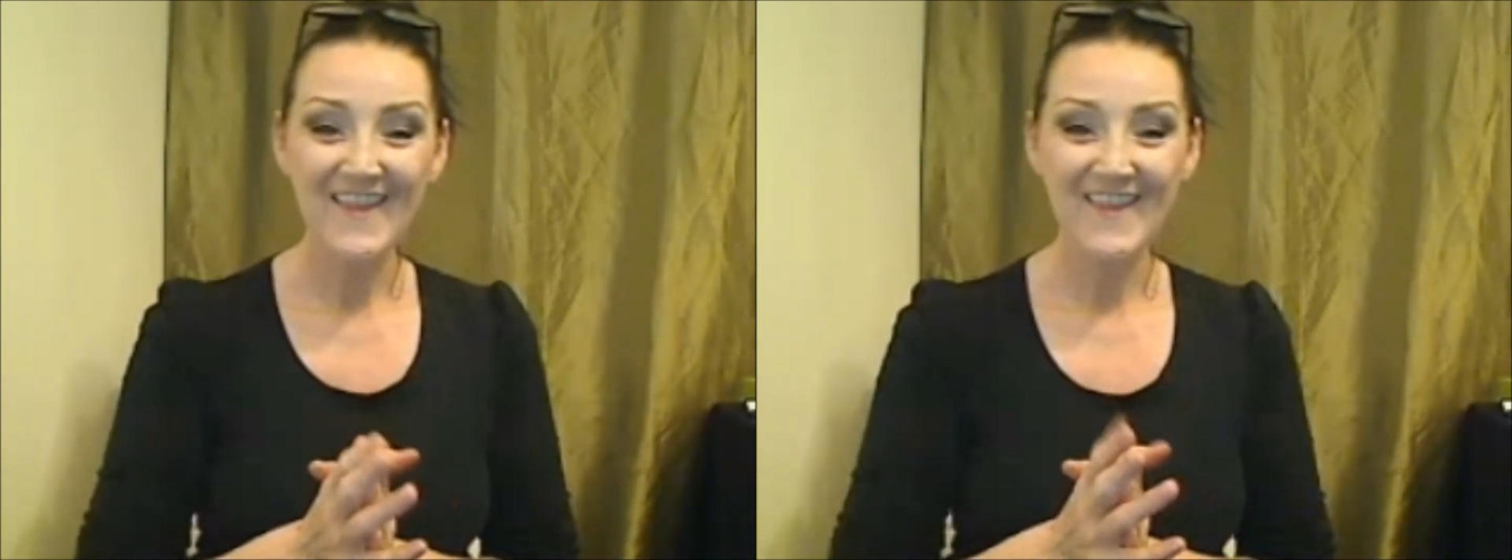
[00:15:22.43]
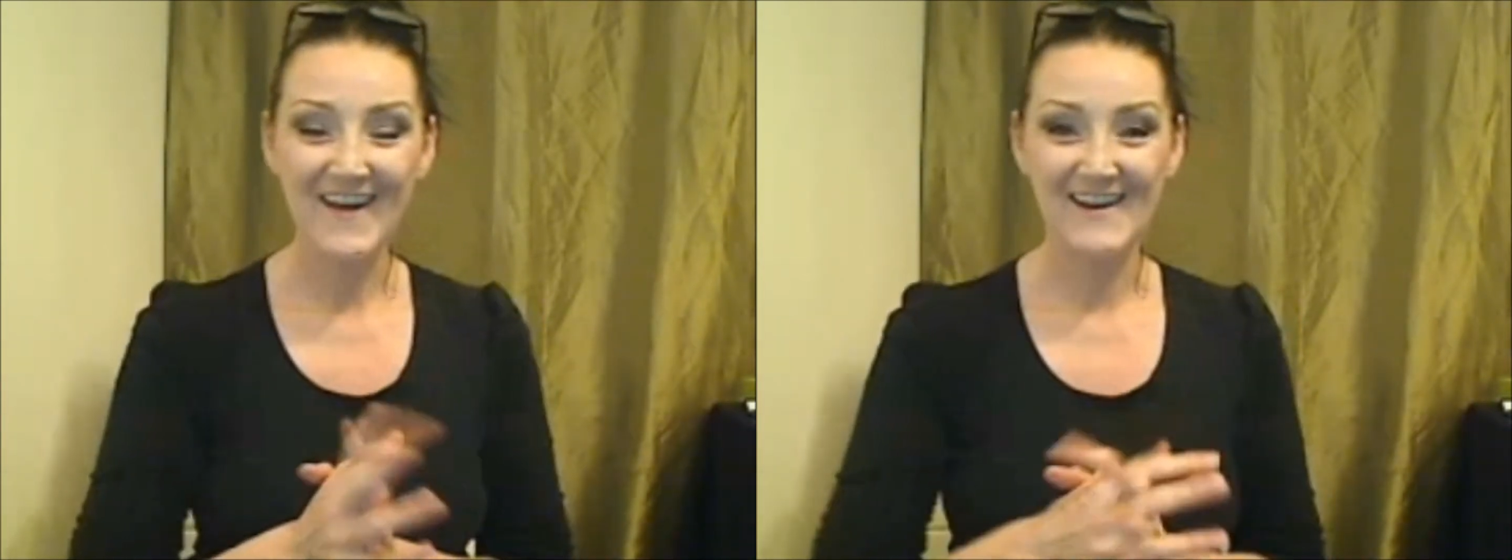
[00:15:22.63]

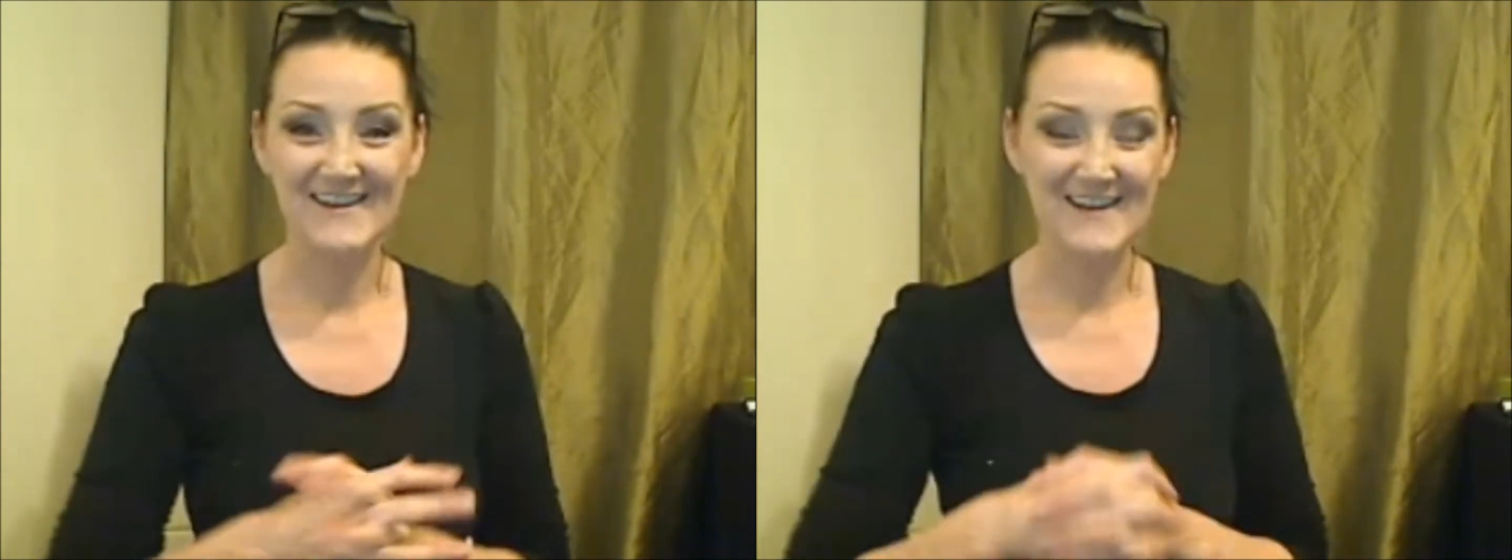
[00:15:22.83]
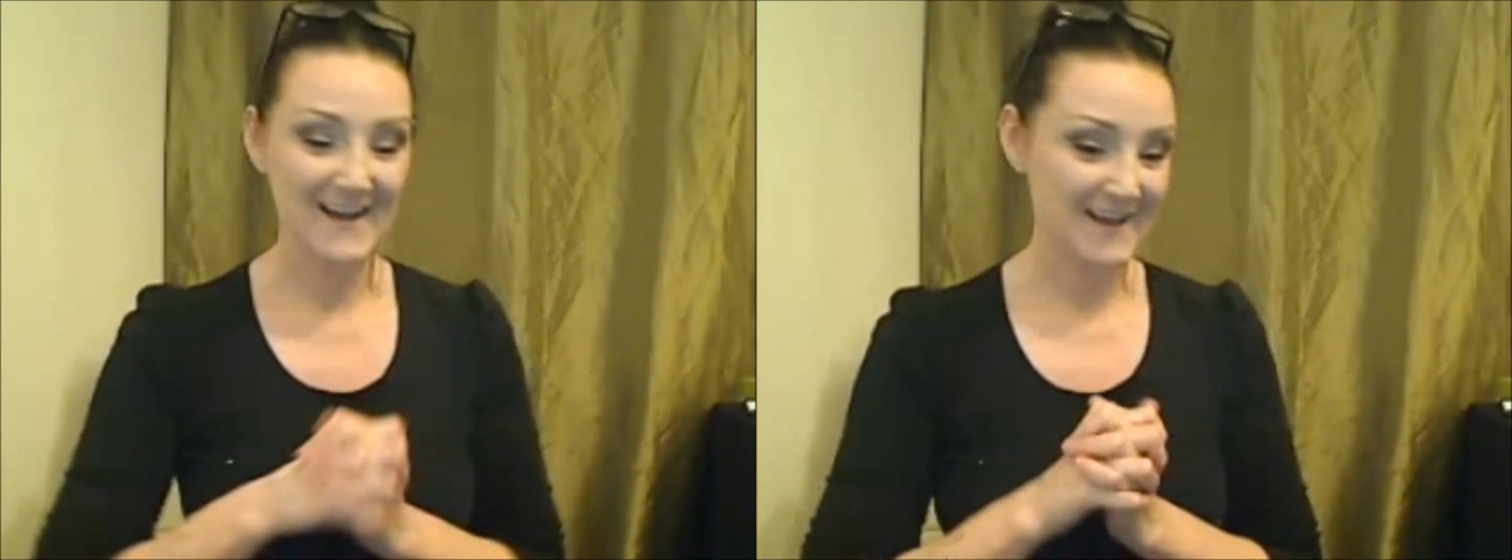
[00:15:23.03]
that
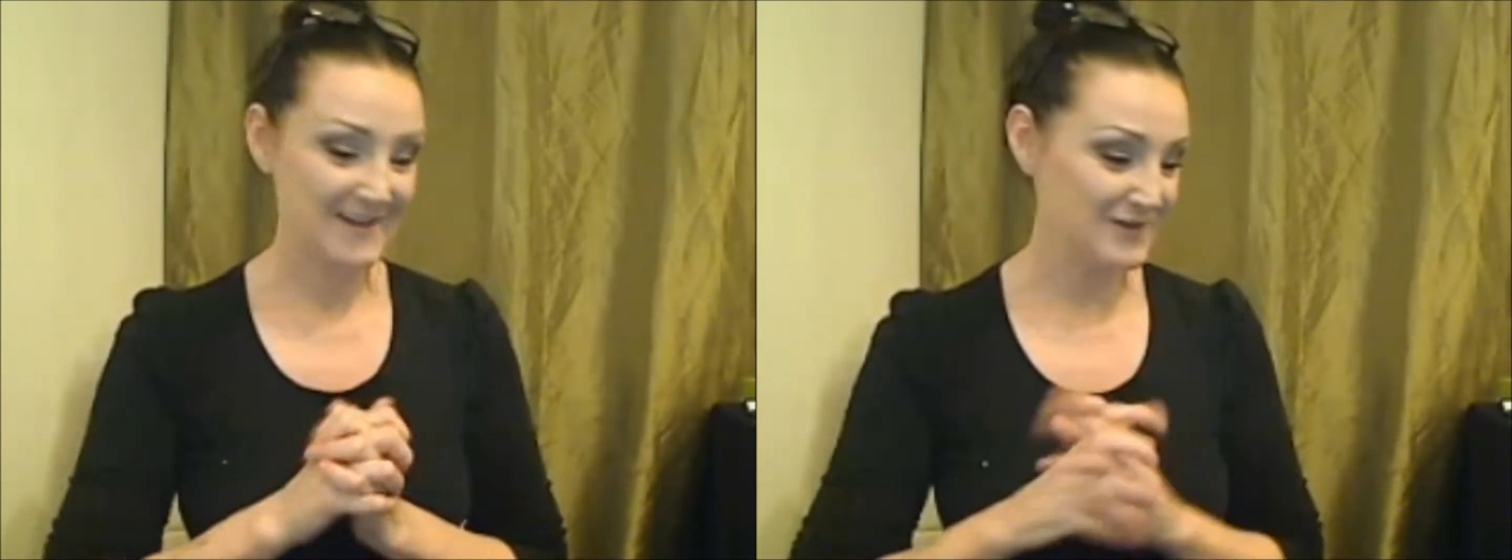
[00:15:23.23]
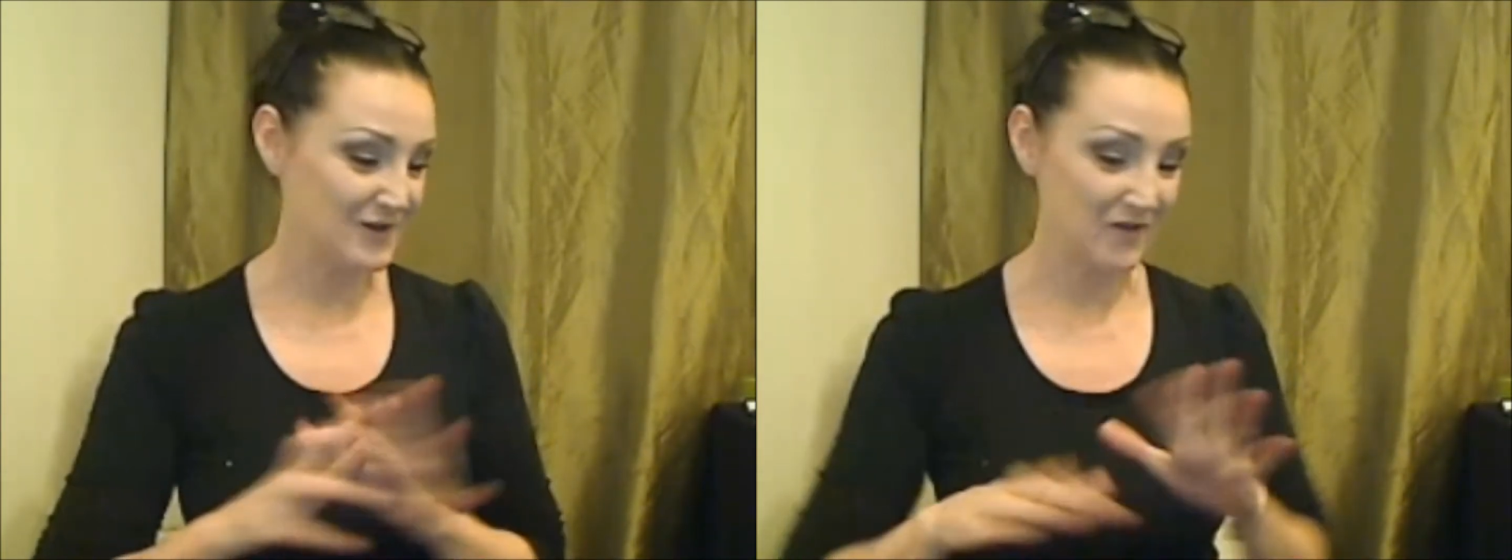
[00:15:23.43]
I
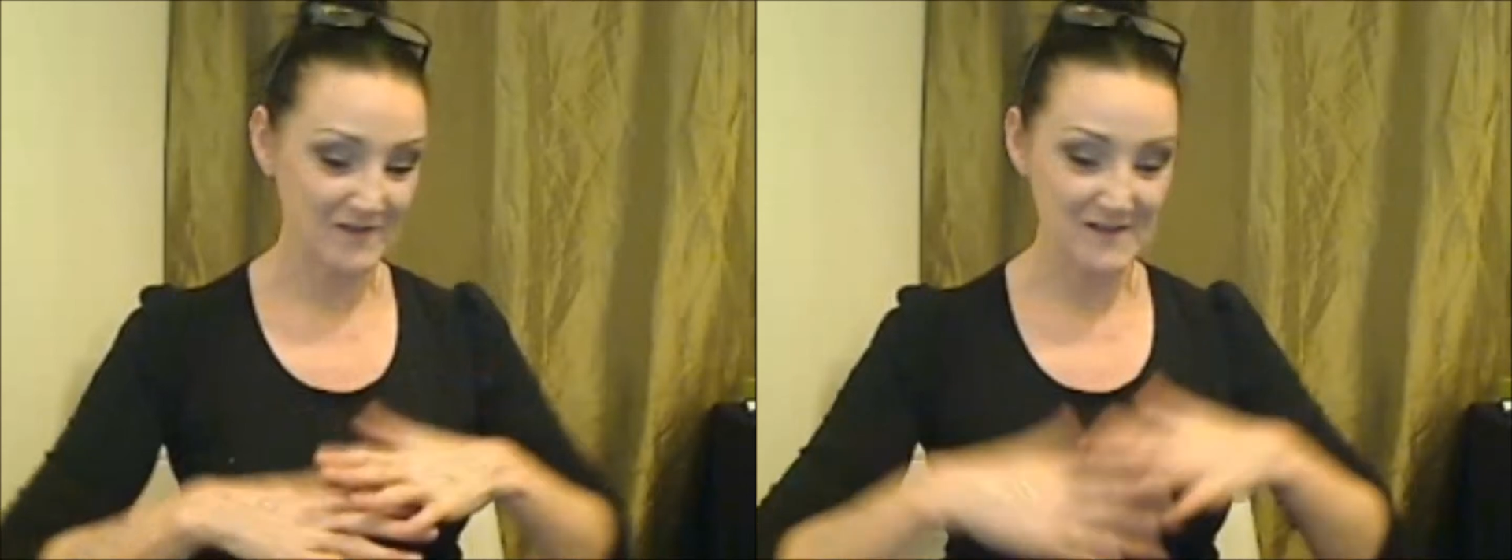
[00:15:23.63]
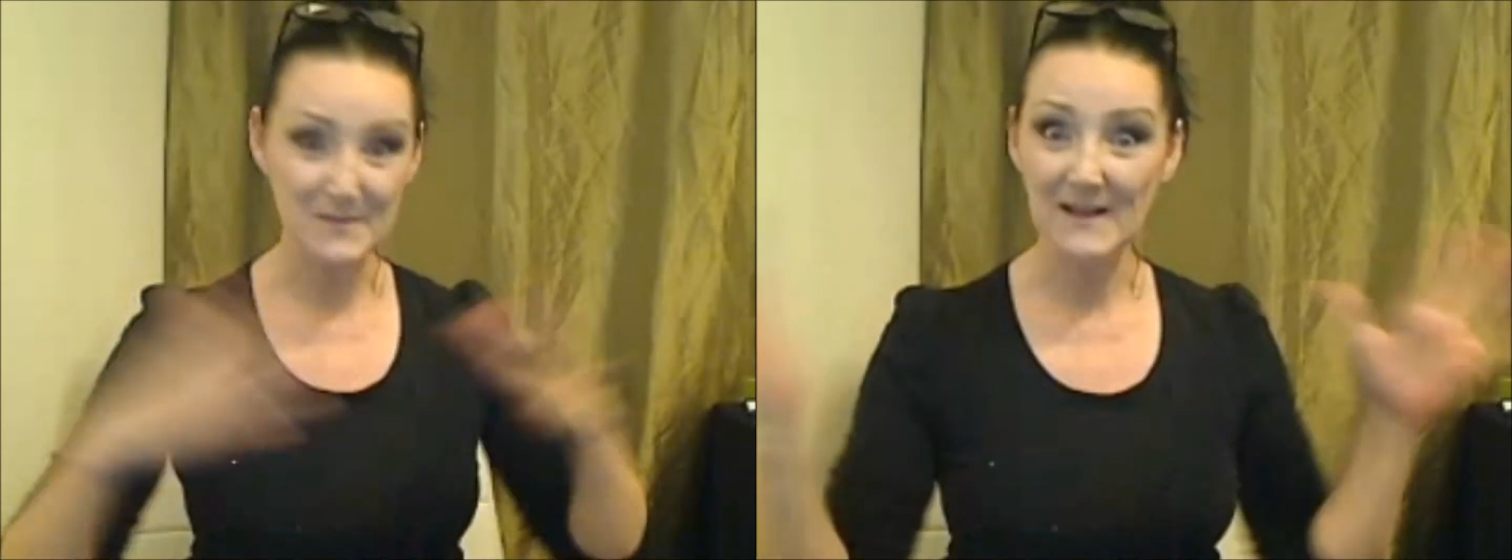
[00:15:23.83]
ended up
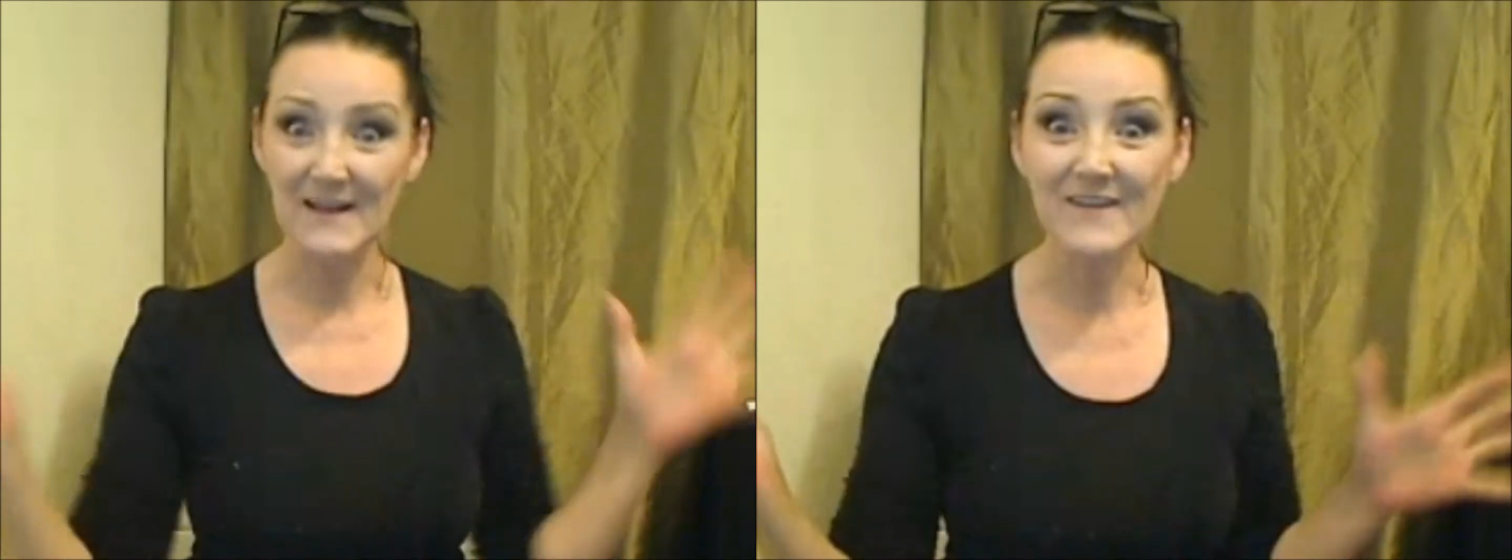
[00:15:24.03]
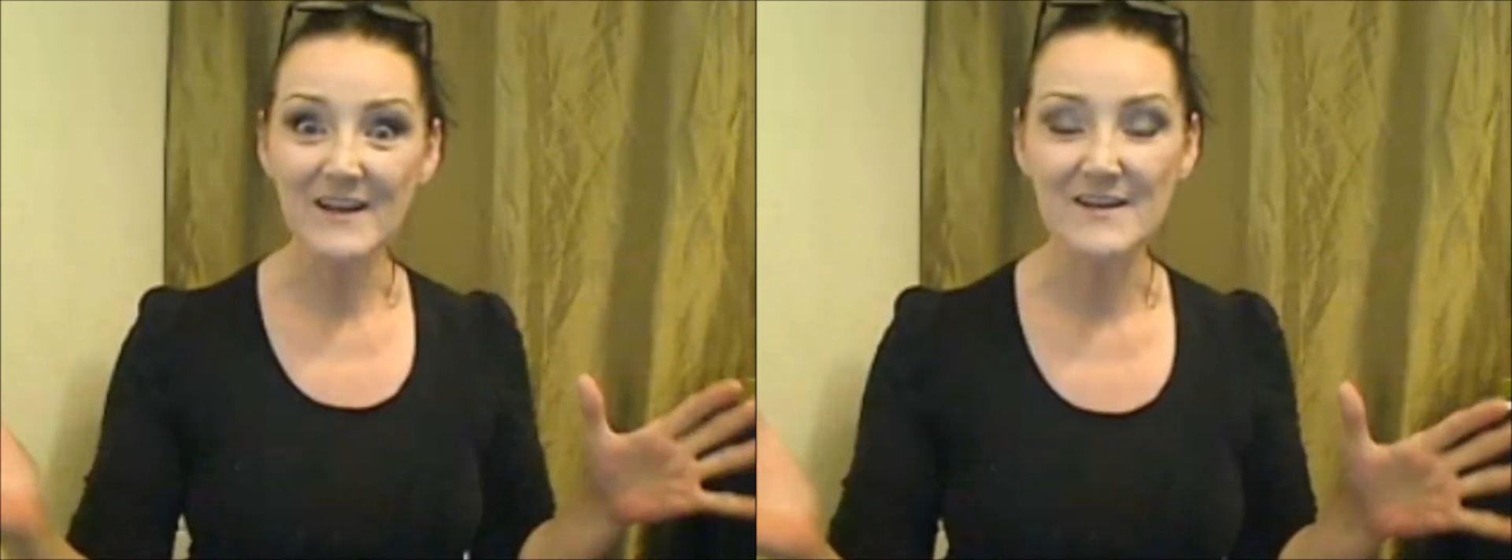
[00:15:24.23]
spilling
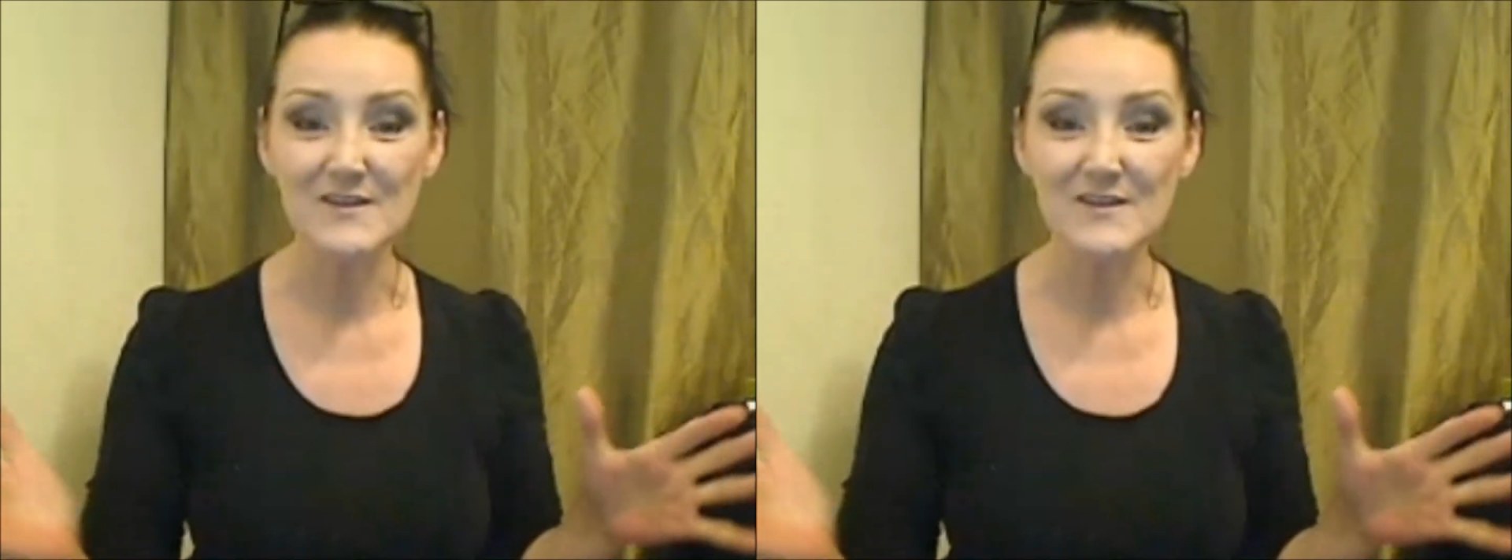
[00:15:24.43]
everything.